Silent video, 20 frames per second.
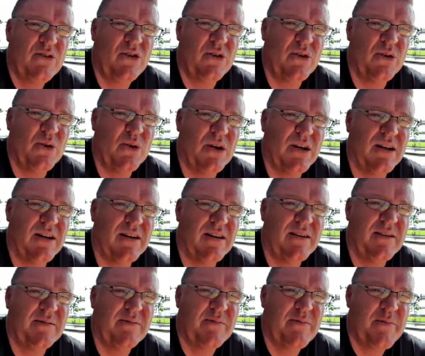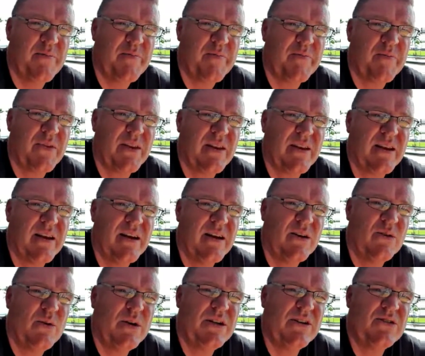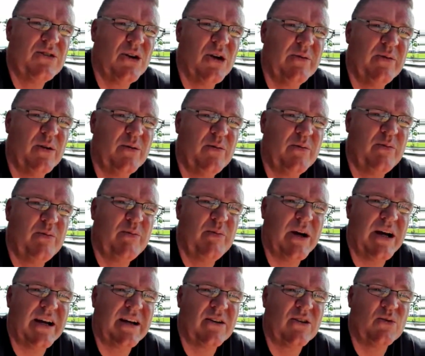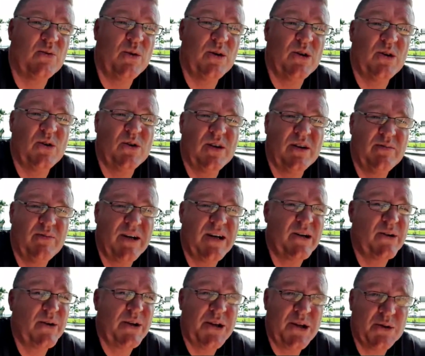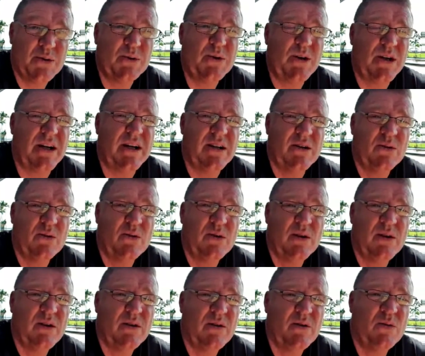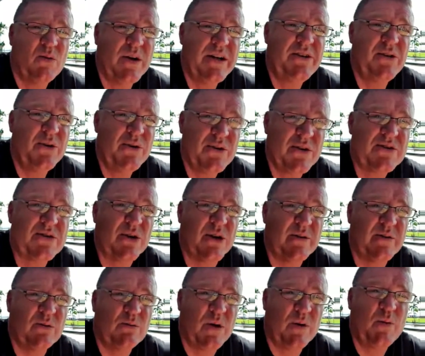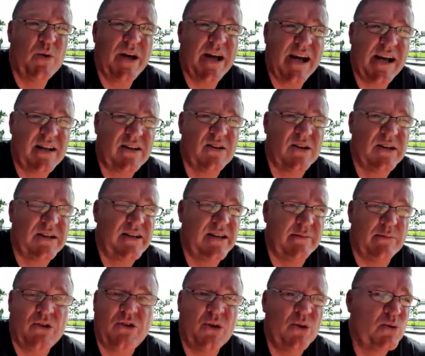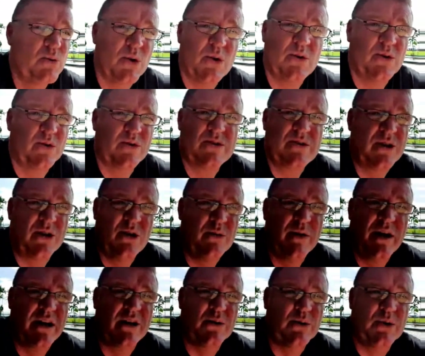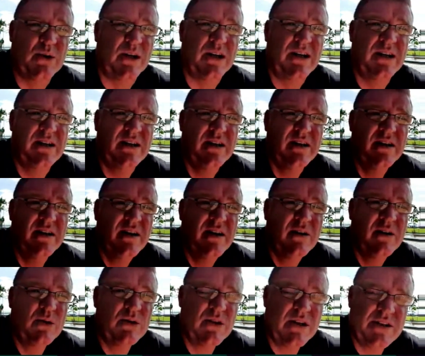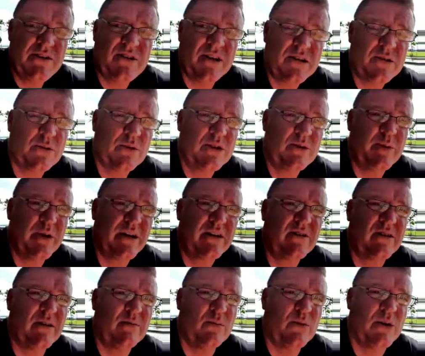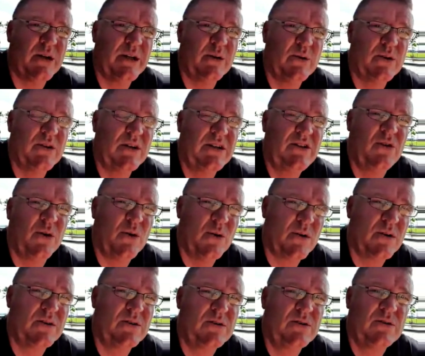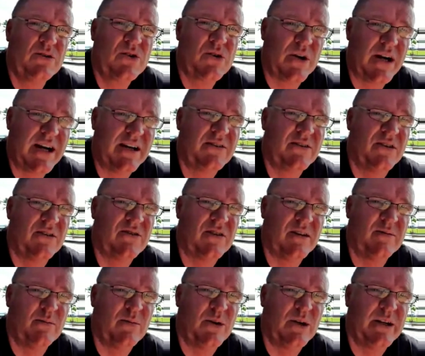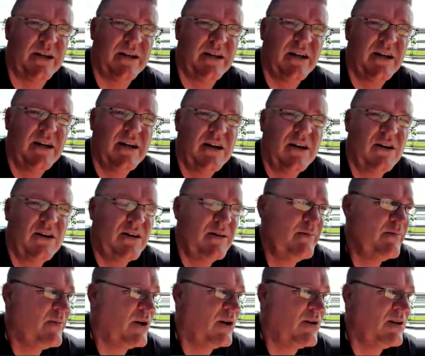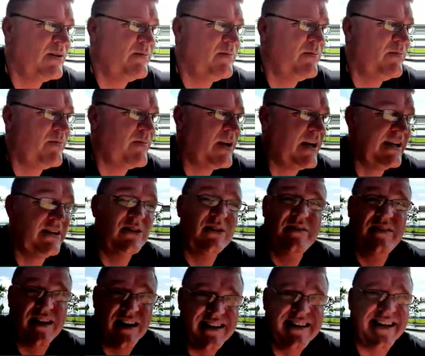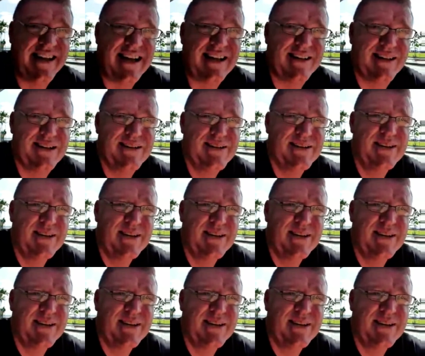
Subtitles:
to, we deserve it back as well. Margaret, you're right. We do deserve it. When we act like this, two wrongs don't make a right. When I disrespect somebody, when I talk trash to someone, and I've done that,